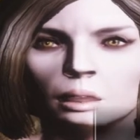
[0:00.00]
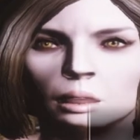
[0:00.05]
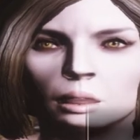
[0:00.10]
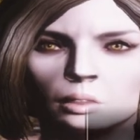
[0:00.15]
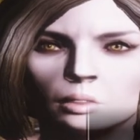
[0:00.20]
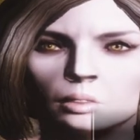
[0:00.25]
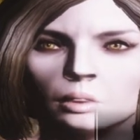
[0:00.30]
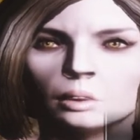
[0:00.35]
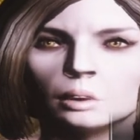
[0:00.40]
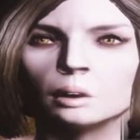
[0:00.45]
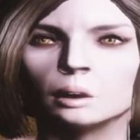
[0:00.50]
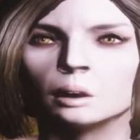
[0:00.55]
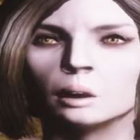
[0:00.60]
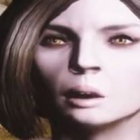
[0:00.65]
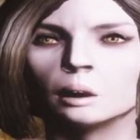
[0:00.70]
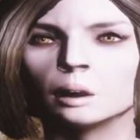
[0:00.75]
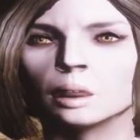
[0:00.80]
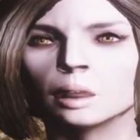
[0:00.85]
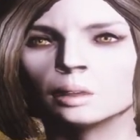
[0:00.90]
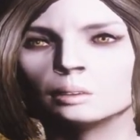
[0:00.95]
Well,
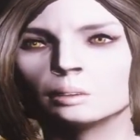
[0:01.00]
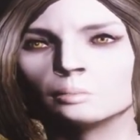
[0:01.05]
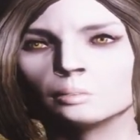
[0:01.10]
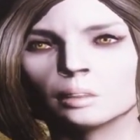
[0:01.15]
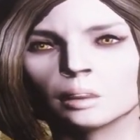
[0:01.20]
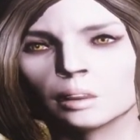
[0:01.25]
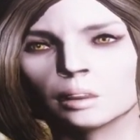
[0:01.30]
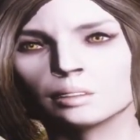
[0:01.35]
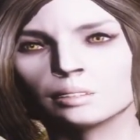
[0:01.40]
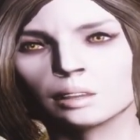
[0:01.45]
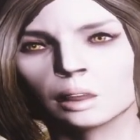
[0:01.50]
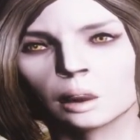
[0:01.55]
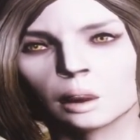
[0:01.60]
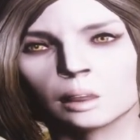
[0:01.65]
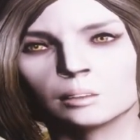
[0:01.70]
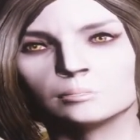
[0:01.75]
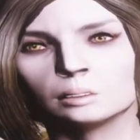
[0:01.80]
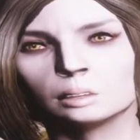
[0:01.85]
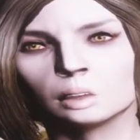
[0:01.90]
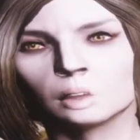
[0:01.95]
not in
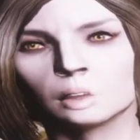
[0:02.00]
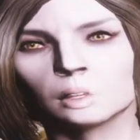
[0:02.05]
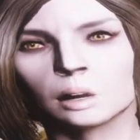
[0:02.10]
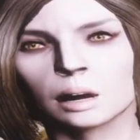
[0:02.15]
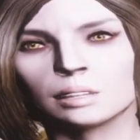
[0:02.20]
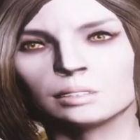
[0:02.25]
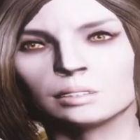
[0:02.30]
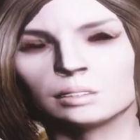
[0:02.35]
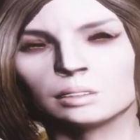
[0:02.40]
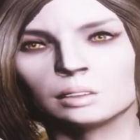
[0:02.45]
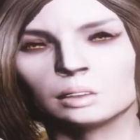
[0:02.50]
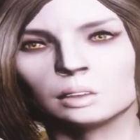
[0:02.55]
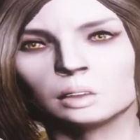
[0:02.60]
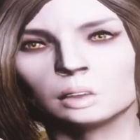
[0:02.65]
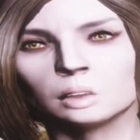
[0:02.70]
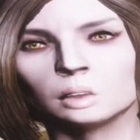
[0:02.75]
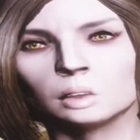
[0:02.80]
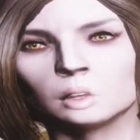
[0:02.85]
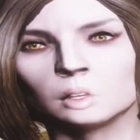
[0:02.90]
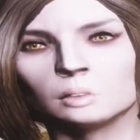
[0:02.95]
person, of course.
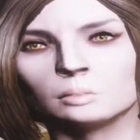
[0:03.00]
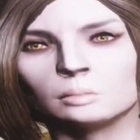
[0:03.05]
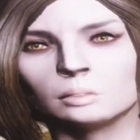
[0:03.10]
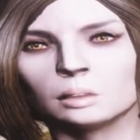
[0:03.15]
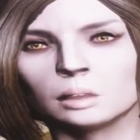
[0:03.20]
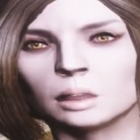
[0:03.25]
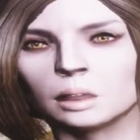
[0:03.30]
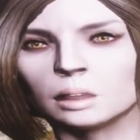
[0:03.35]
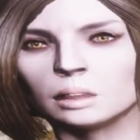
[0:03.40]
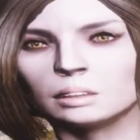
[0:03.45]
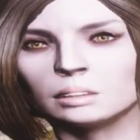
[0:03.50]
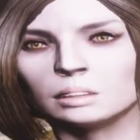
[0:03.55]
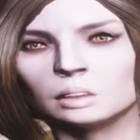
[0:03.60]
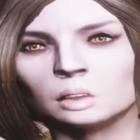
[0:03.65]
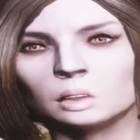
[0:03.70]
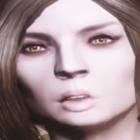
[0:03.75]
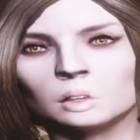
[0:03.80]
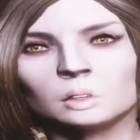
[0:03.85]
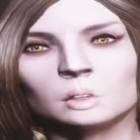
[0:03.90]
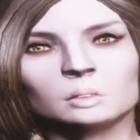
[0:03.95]
Oh
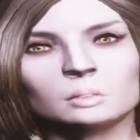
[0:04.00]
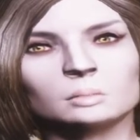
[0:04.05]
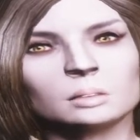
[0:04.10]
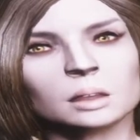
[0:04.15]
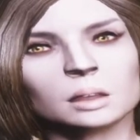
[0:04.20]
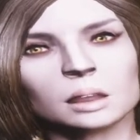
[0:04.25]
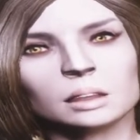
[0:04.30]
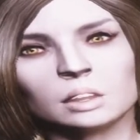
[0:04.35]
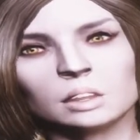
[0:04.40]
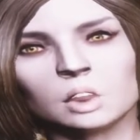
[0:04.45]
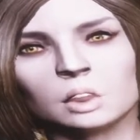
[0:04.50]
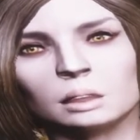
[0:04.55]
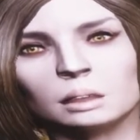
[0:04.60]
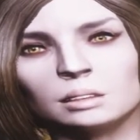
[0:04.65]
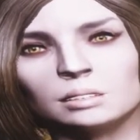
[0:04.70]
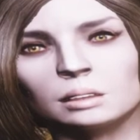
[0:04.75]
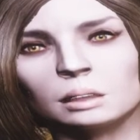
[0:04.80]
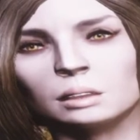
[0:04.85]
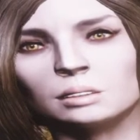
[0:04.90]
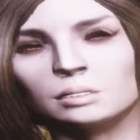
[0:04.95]
my, oh my,
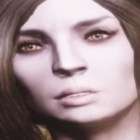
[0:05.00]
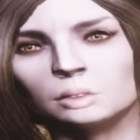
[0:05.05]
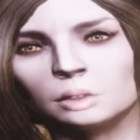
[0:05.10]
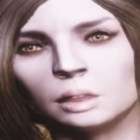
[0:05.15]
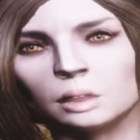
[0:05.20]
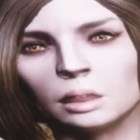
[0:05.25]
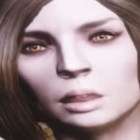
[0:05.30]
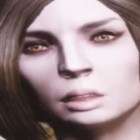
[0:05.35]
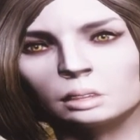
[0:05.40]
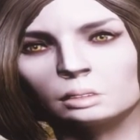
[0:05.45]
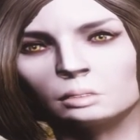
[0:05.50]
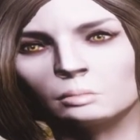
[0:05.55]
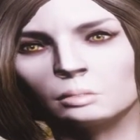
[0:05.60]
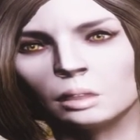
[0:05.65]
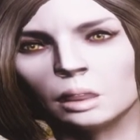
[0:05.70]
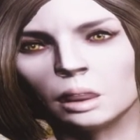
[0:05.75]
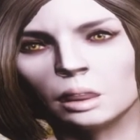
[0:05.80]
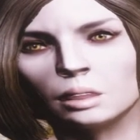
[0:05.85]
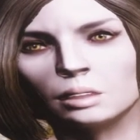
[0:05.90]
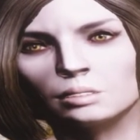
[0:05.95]
this is
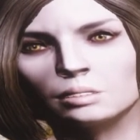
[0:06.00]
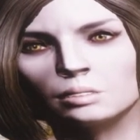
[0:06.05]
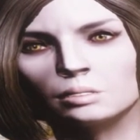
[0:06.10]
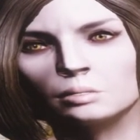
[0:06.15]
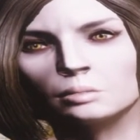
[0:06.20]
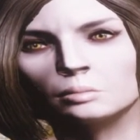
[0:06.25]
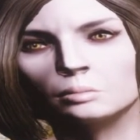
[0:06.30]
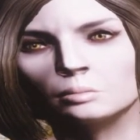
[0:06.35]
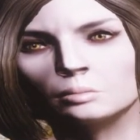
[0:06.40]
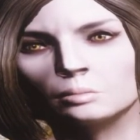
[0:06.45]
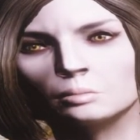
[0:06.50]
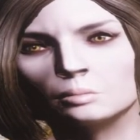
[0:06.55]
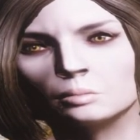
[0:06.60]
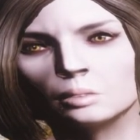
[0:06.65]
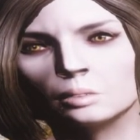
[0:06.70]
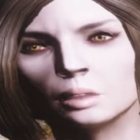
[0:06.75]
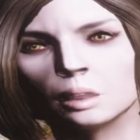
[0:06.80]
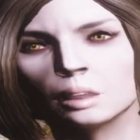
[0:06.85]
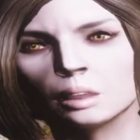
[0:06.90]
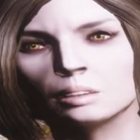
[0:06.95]
jackpot.
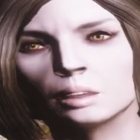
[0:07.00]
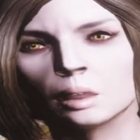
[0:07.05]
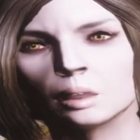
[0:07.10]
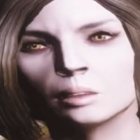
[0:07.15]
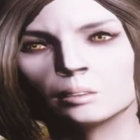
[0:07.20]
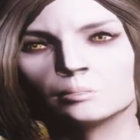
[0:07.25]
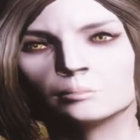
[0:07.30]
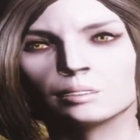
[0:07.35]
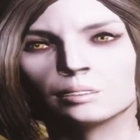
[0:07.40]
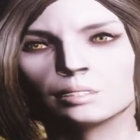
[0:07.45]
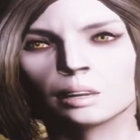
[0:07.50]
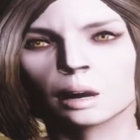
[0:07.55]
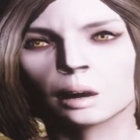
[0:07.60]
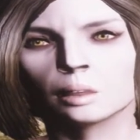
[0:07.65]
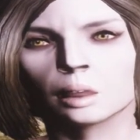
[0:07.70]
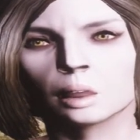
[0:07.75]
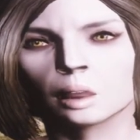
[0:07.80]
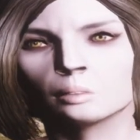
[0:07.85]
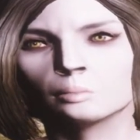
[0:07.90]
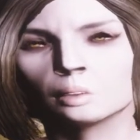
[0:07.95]
I have
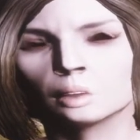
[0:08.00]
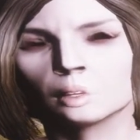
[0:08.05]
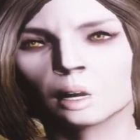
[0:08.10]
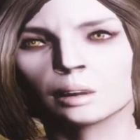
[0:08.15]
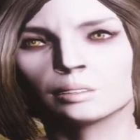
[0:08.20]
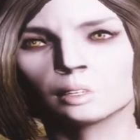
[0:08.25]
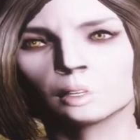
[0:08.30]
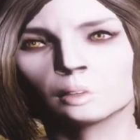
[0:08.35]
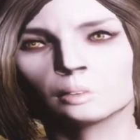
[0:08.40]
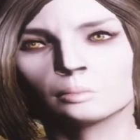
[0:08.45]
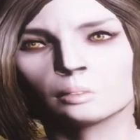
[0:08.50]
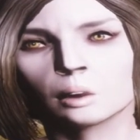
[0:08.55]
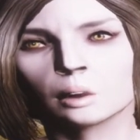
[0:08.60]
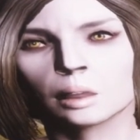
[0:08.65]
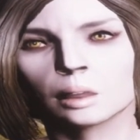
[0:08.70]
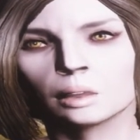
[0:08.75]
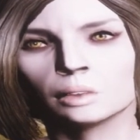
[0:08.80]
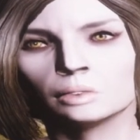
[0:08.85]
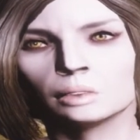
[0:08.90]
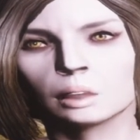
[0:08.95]
Dragonborn to
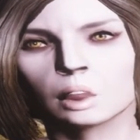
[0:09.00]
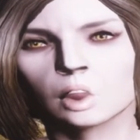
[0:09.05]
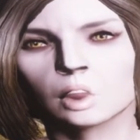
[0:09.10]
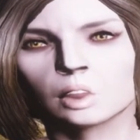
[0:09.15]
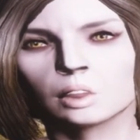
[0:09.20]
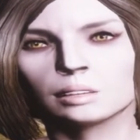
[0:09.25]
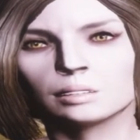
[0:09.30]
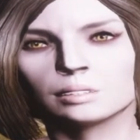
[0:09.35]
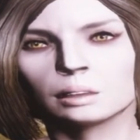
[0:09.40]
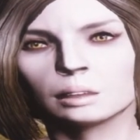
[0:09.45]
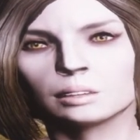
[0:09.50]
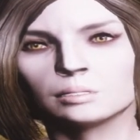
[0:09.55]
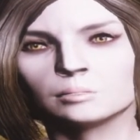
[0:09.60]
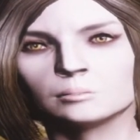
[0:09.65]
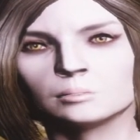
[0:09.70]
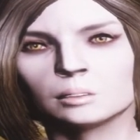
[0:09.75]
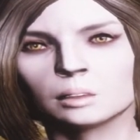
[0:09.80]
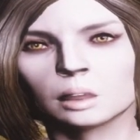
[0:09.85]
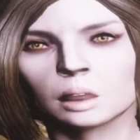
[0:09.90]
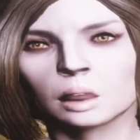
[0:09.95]
play with, this
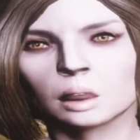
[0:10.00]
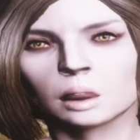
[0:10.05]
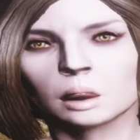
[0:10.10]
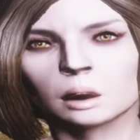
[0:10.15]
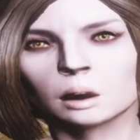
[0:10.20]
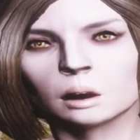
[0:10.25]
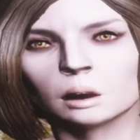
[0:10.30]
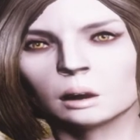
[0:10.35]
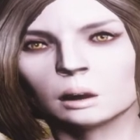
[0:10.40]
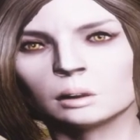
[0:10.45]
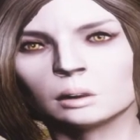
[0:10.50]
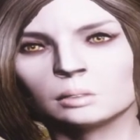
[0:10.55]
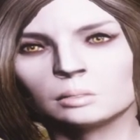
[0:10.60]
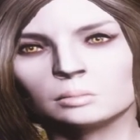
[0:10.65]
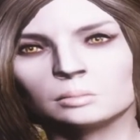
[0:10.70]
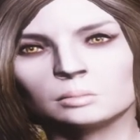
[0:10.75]
is fun.